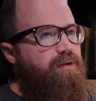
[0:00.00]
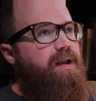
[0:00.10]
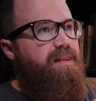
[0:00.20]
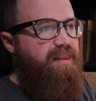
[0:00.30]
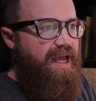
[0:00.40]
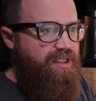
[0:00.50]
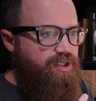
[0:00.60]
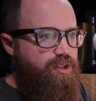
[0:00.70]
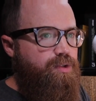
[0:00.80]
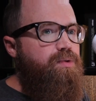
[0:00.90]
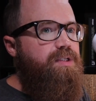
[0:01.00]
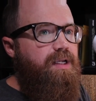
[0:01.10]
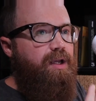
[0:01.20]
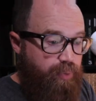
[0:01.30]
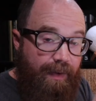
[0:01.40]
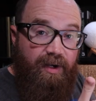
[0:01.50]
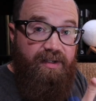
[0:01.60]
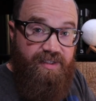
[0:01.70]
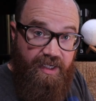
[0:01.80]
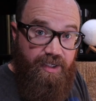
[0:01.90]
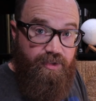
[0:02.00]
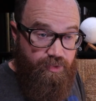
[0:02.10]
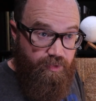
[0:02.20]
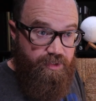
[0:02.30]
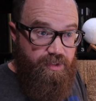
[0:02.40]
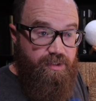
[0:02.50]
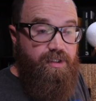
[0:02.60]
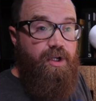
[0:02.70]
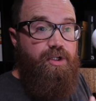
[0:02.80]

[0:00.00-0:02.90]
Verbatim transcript: right? That's using primary and secondary sources